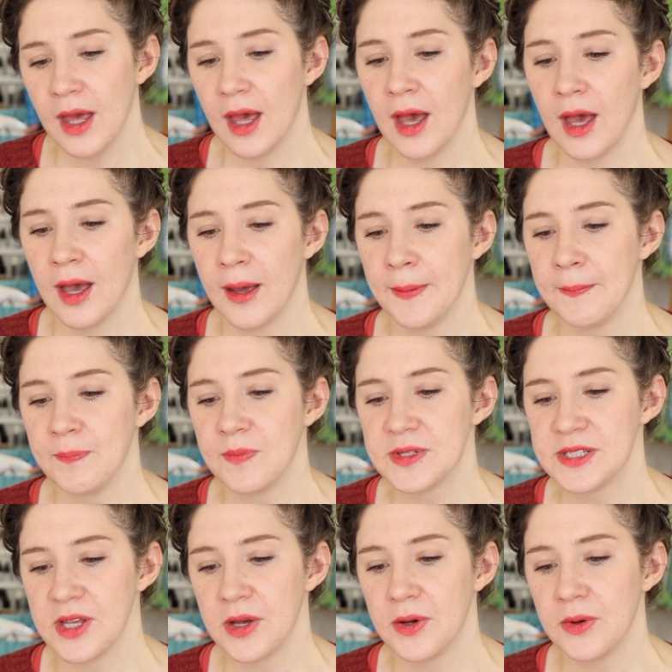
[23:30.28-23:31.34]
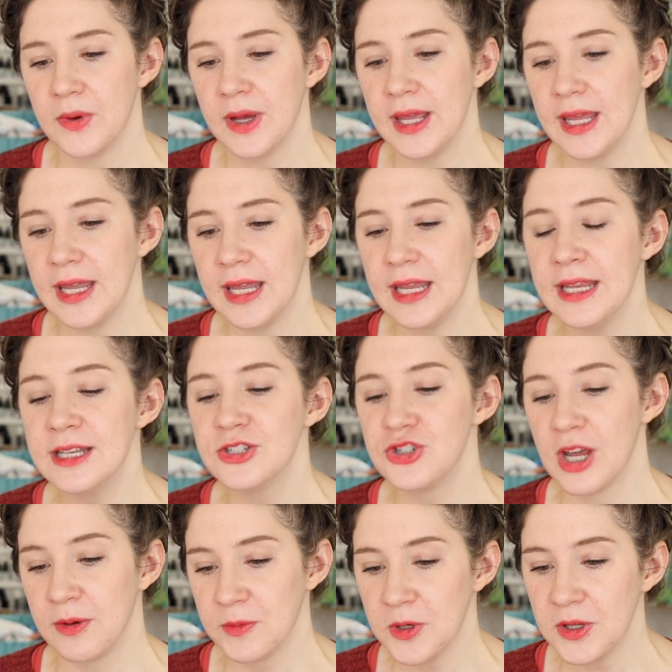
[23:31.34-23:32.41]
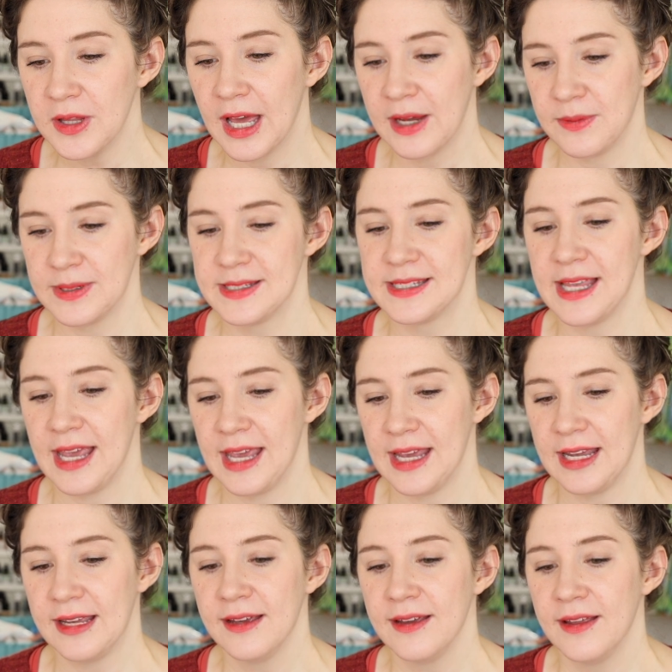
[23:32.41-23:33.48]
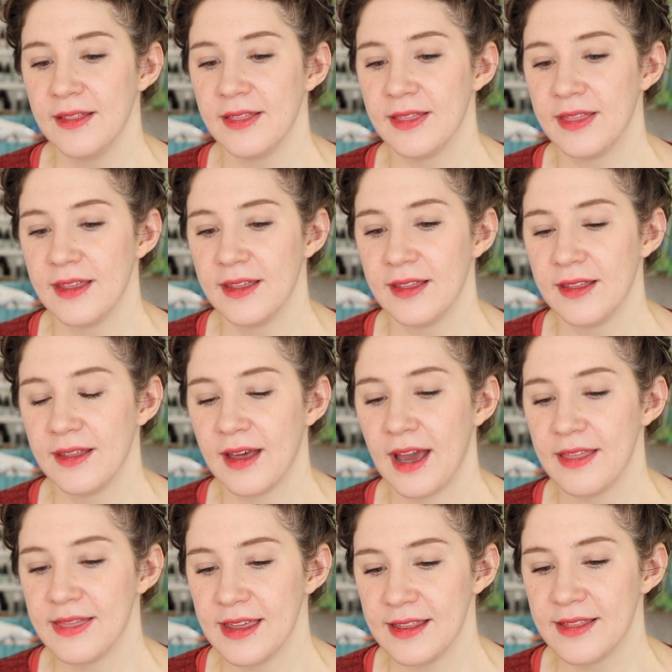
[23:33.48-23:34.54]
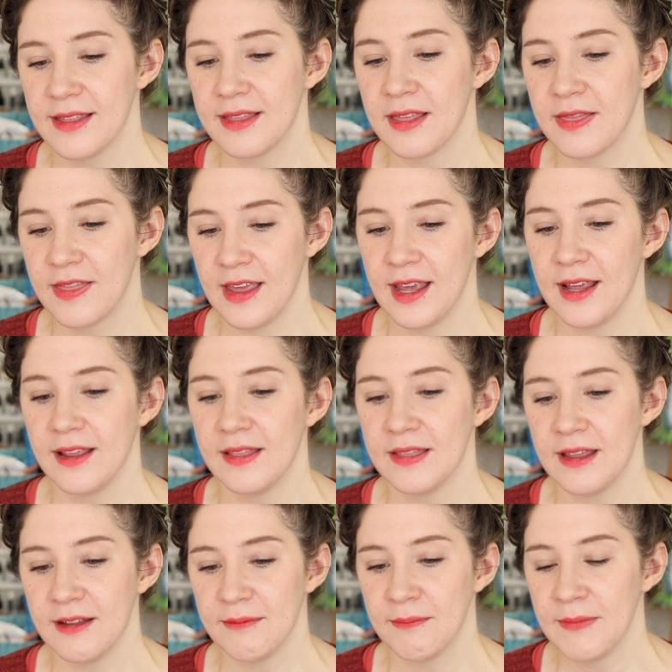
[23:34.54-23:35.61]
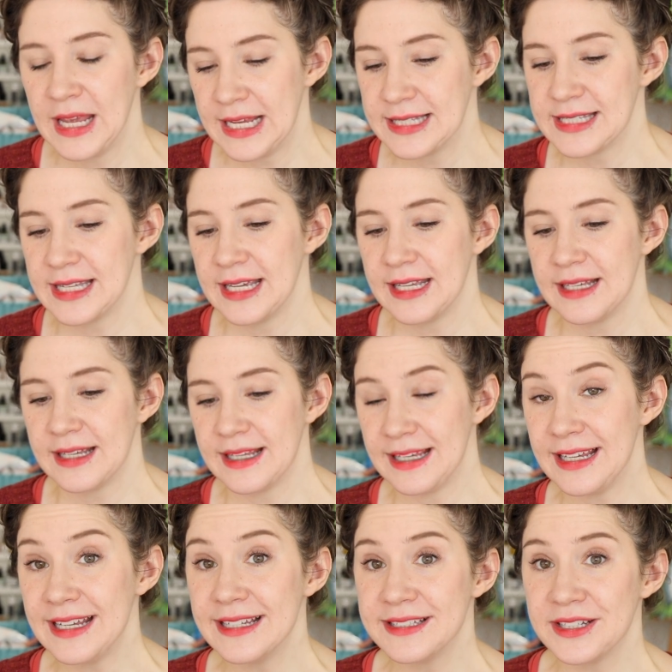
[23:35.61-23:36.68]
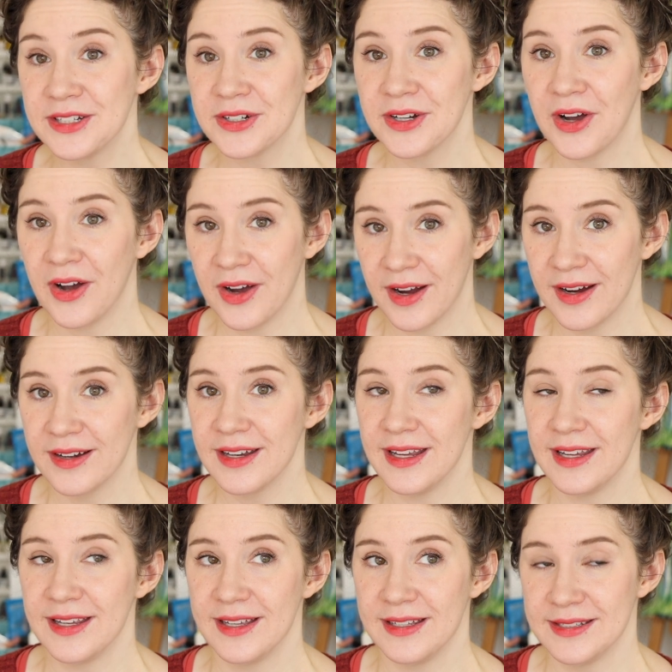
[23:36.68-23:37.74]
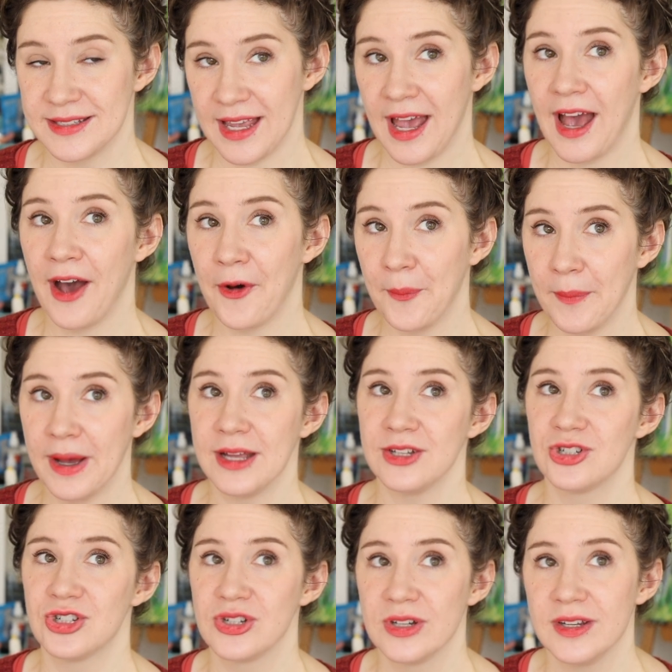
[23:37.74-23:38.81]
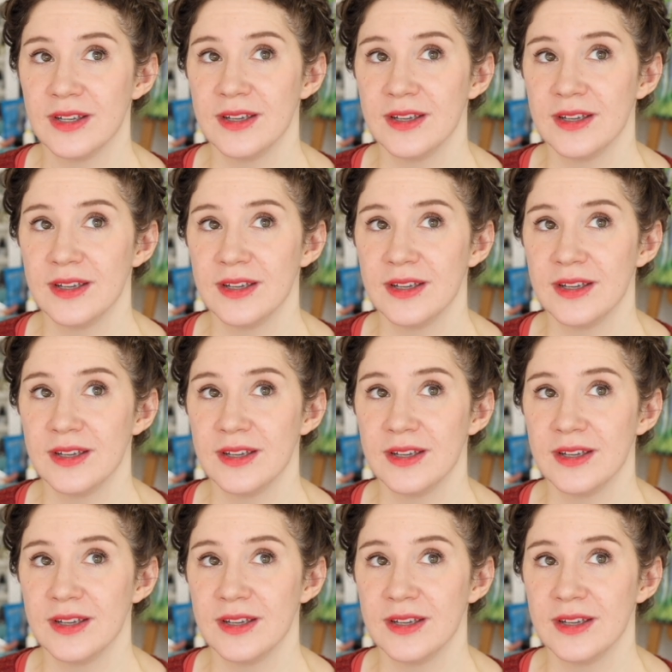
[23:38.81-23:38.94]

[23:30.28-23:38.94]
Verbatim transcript: Um, so in general, I would say the, I think that the thing that makes it easier, hard is how much,